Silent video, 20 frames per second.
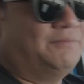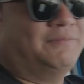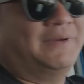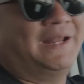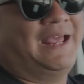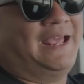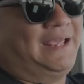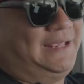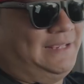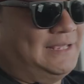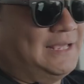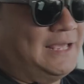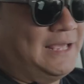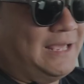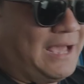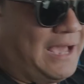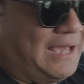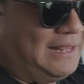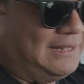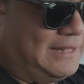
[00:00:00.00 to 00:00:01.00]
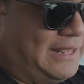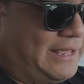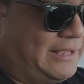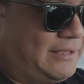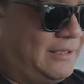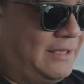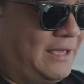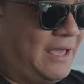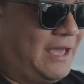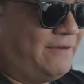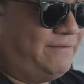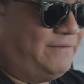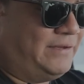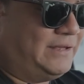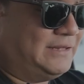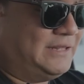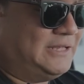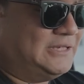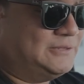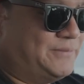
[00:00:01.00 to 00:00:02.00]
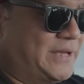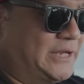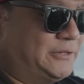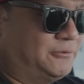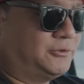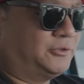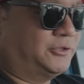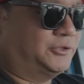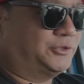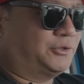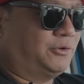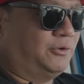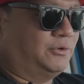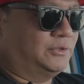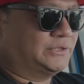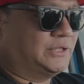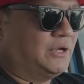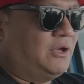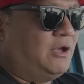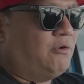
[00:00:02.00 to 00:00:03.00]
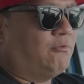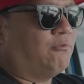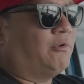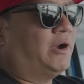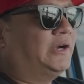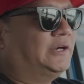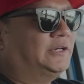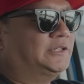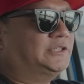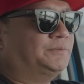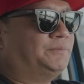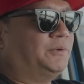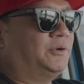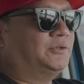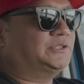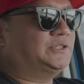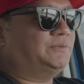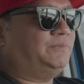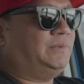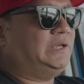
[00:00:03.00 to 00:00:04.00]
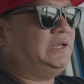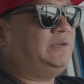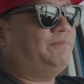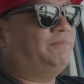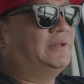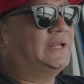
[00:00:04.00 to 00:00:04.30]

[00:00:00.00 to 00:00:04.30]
But hey, I like having these manual controls where they're supposed to be.